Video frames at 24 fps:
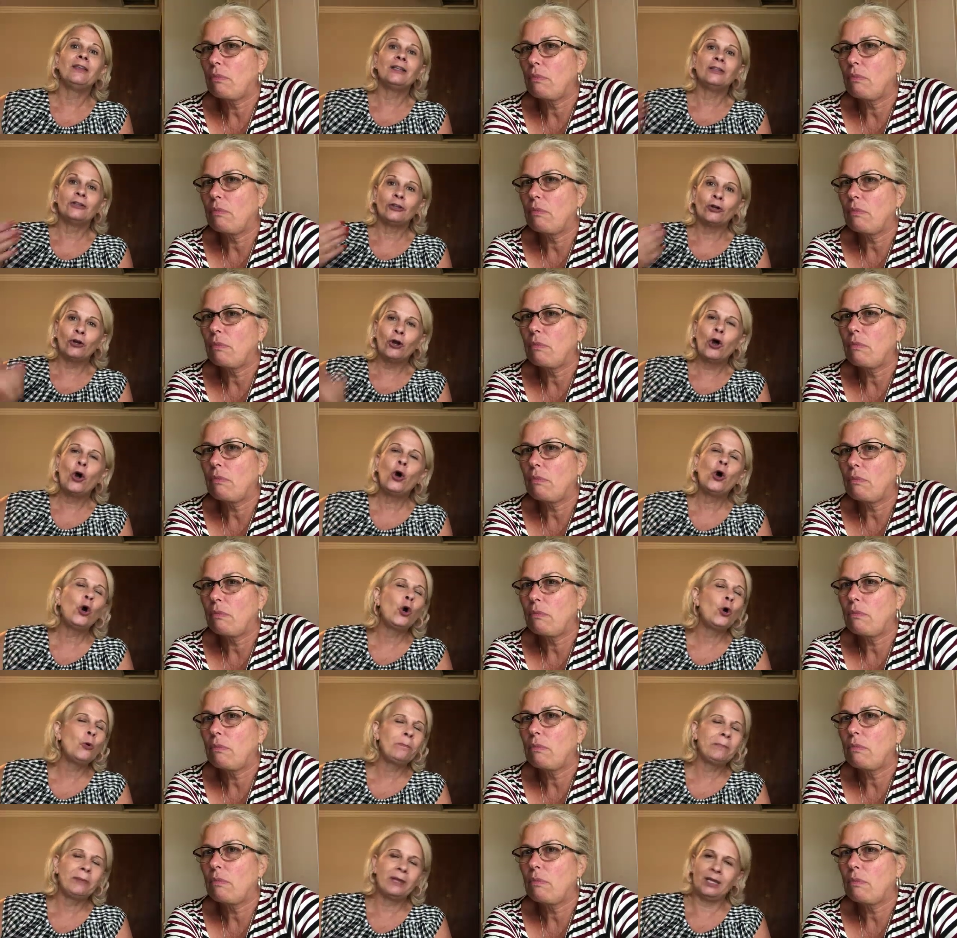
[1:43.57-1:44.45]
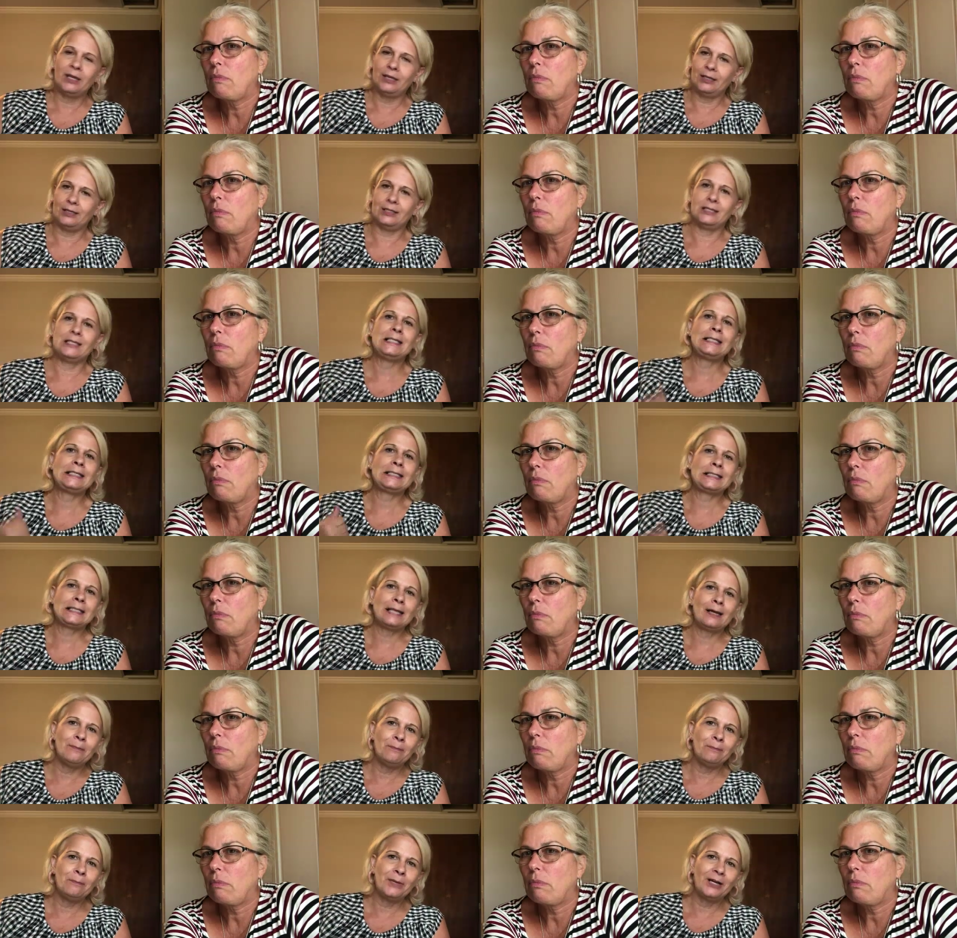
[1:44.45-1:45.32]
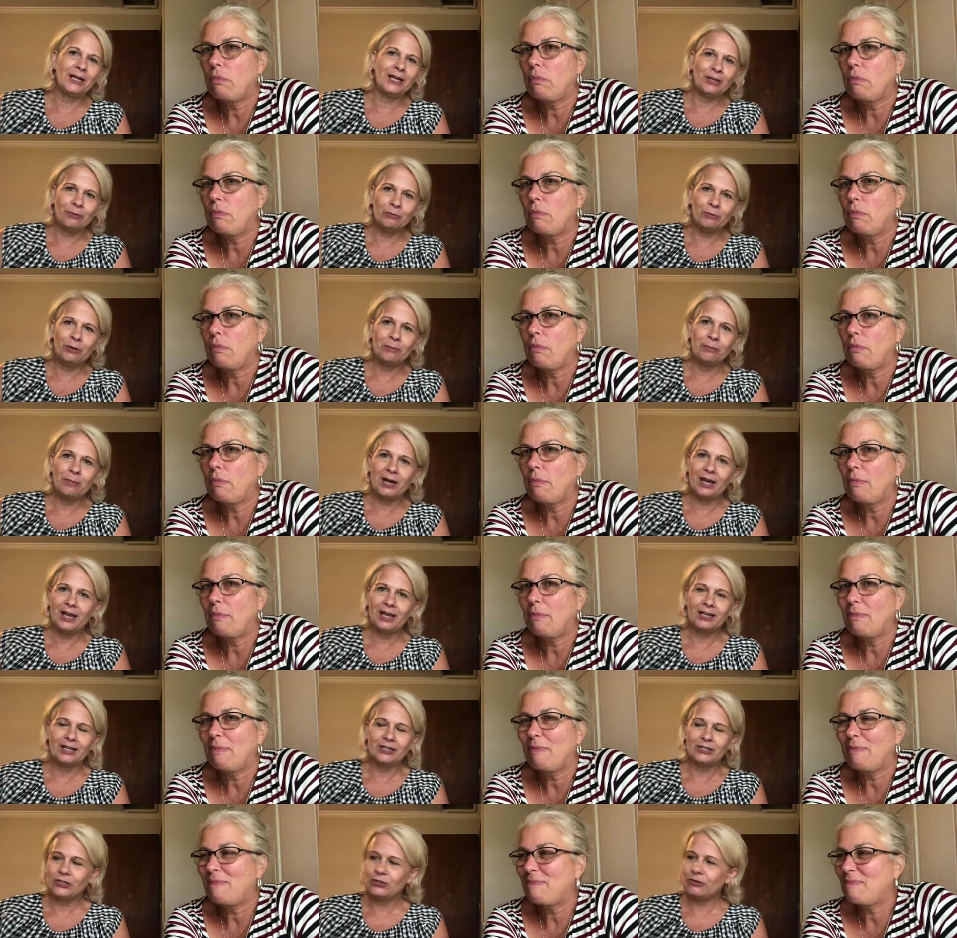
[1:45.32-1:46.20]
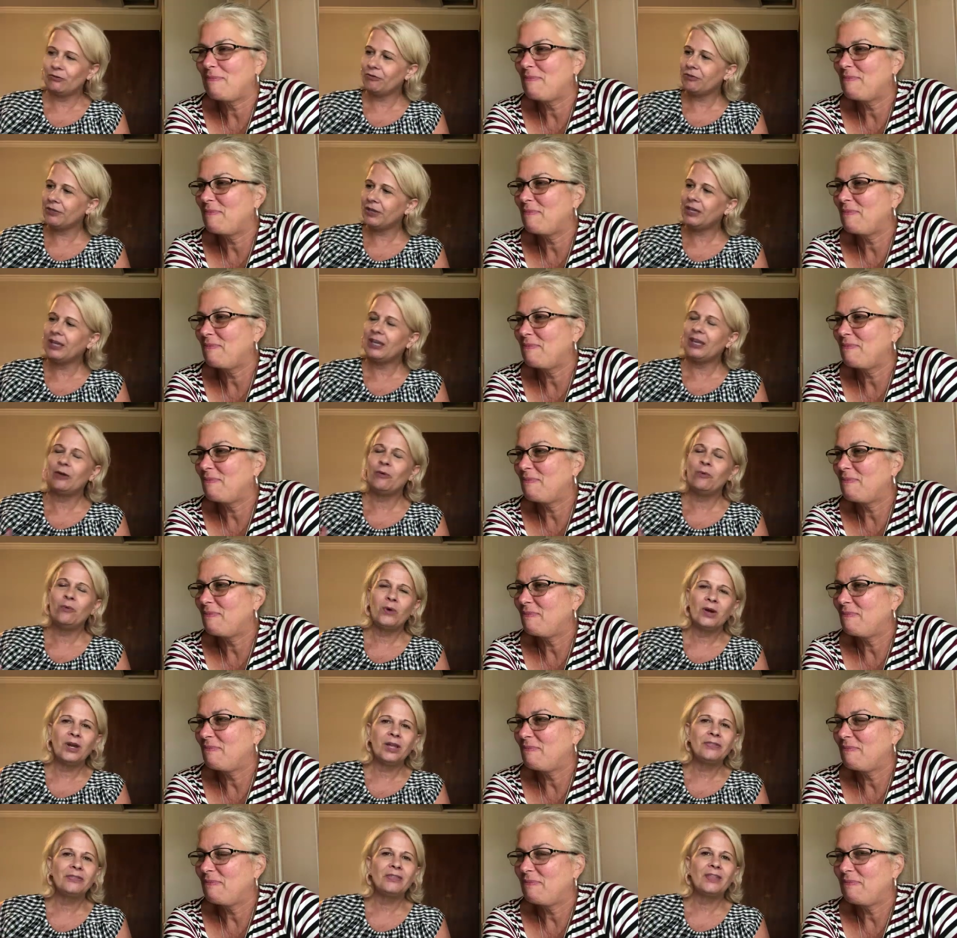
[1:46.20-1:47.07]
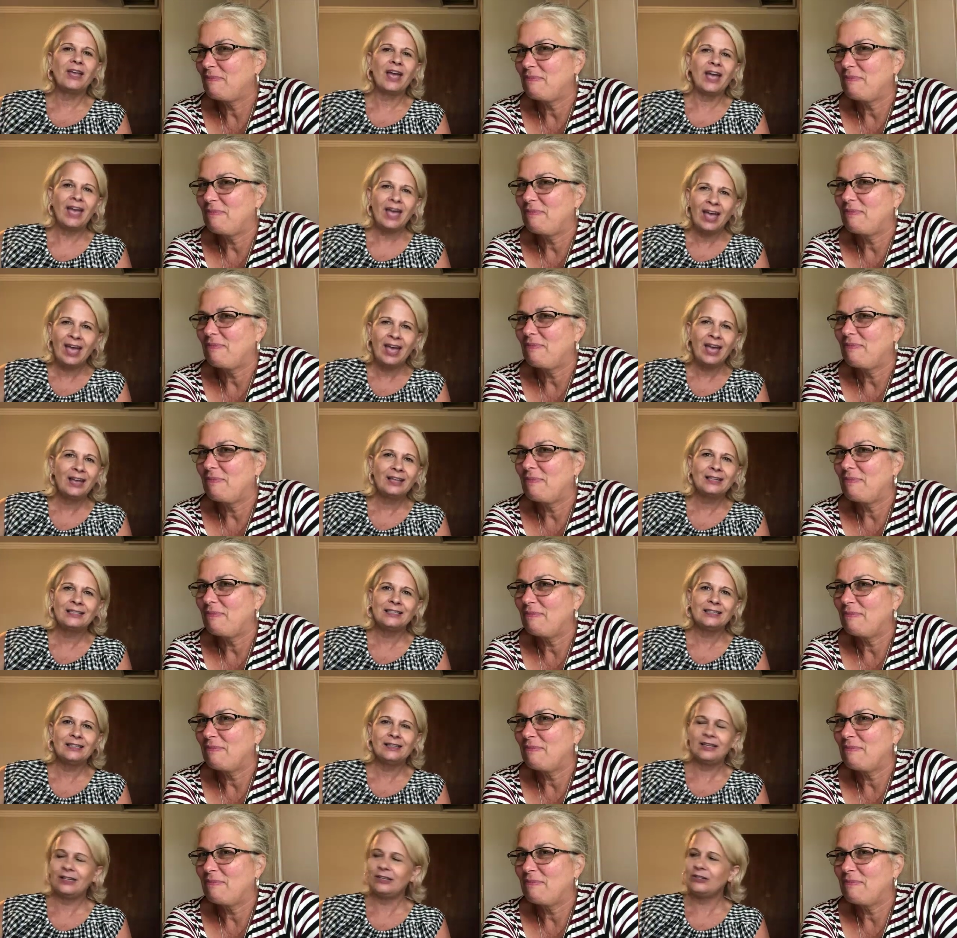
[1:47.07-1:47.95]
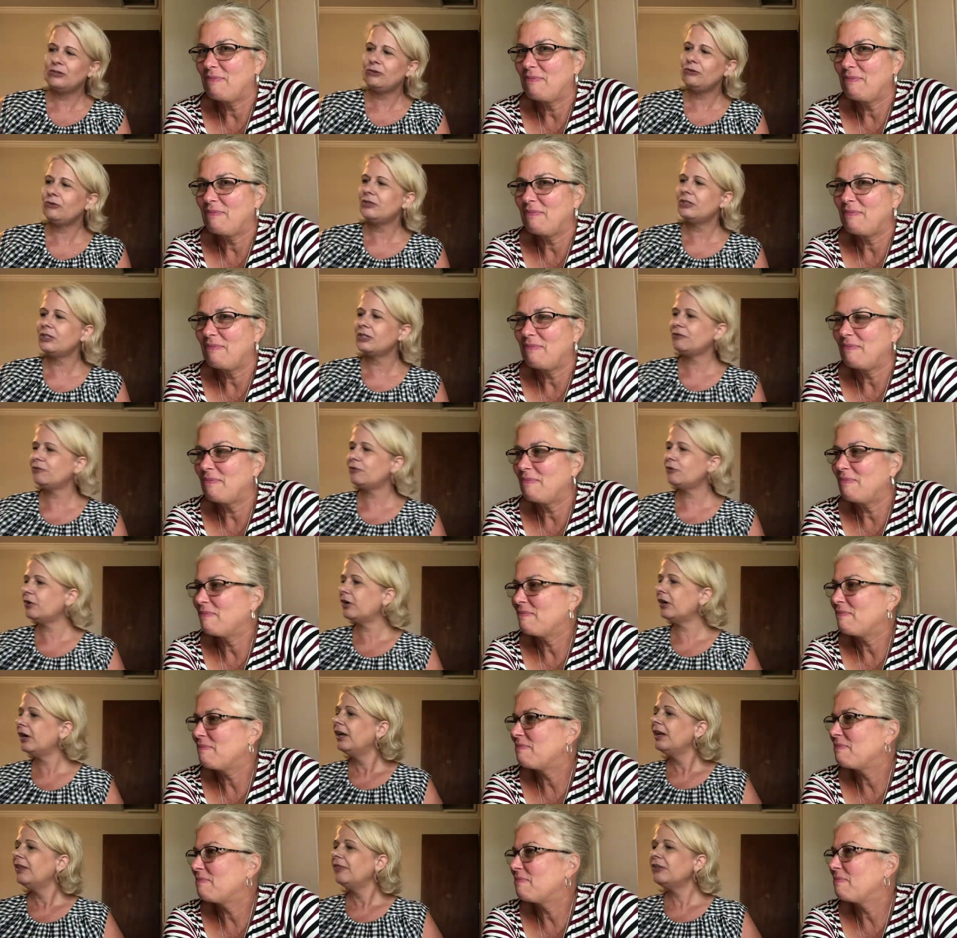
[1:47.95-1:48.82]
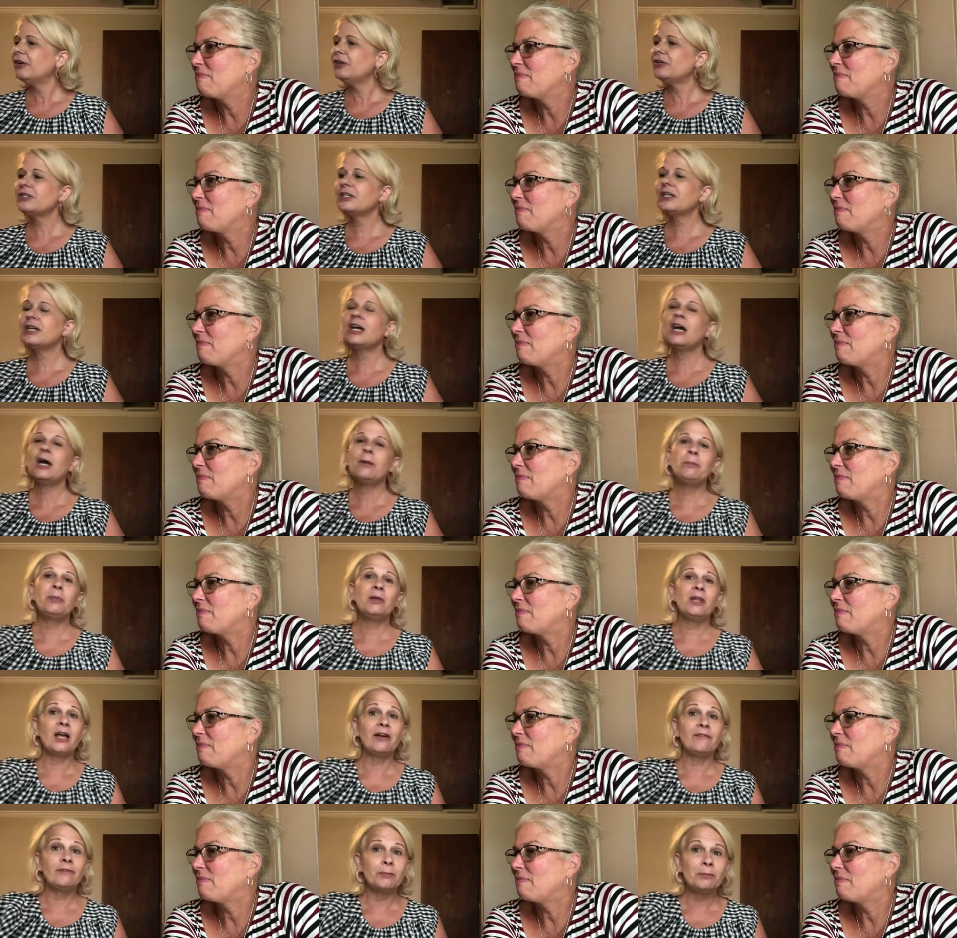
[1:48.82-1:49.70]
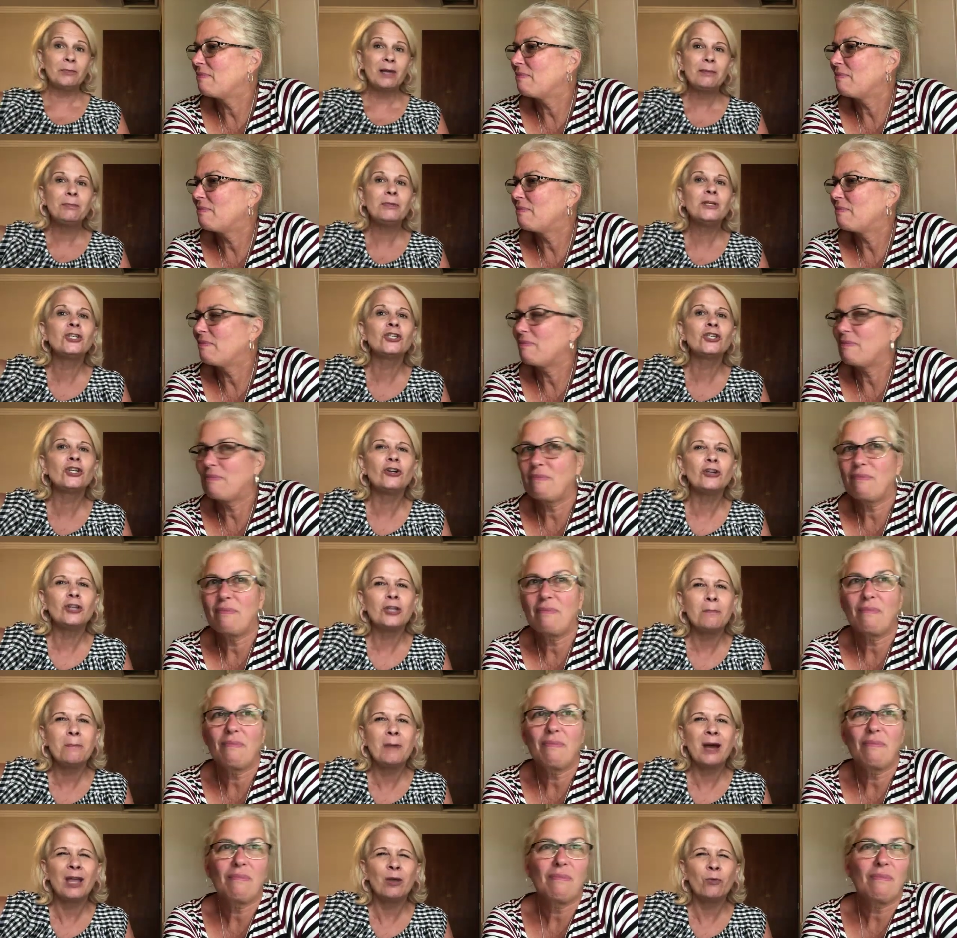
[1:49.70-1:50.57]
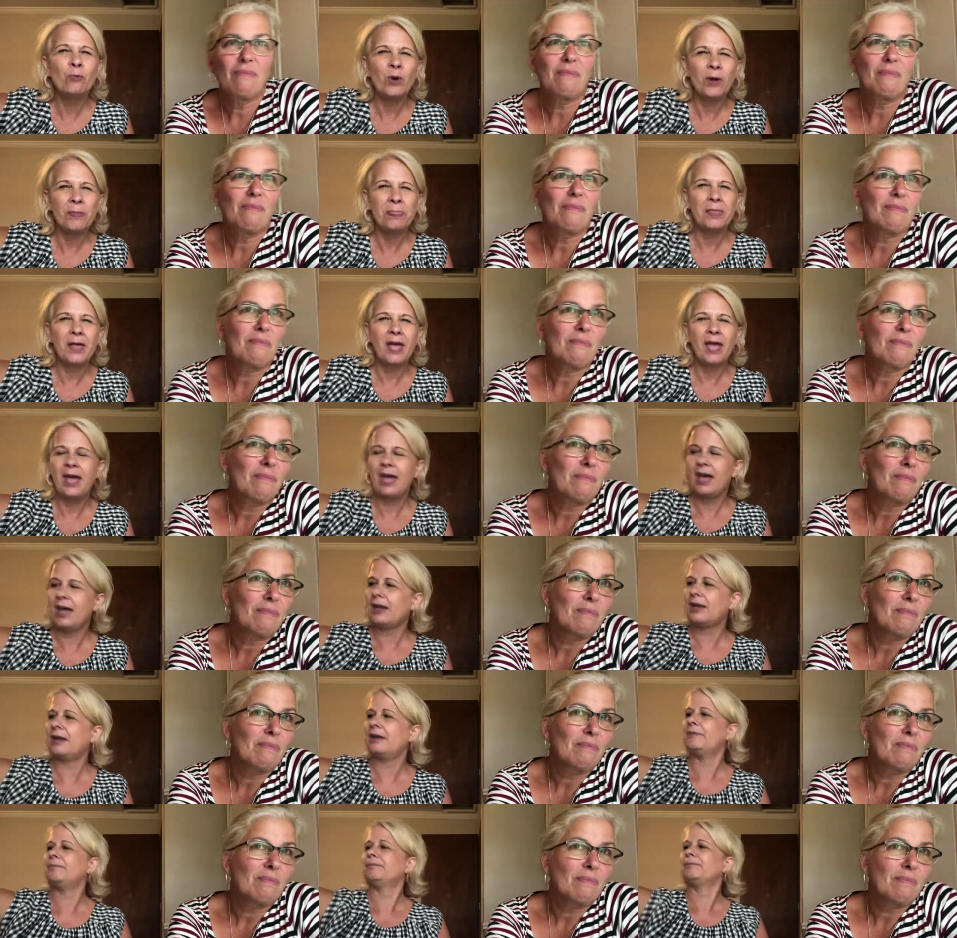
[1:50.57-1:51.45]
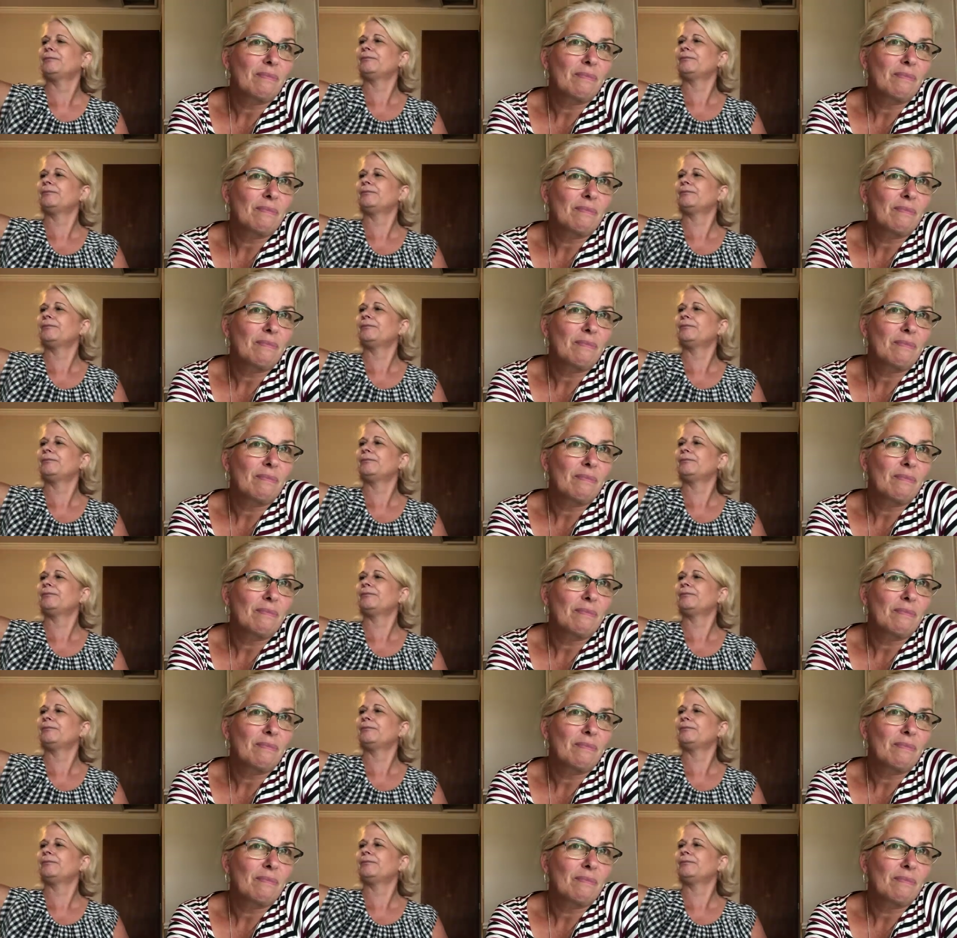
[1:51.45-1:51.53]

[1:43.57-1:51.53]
Speaker 1: that they're hoping somebody will Will buy, because you're thinking, what the heck did they do this for? There's a couple of them. Let me show you my what the heck.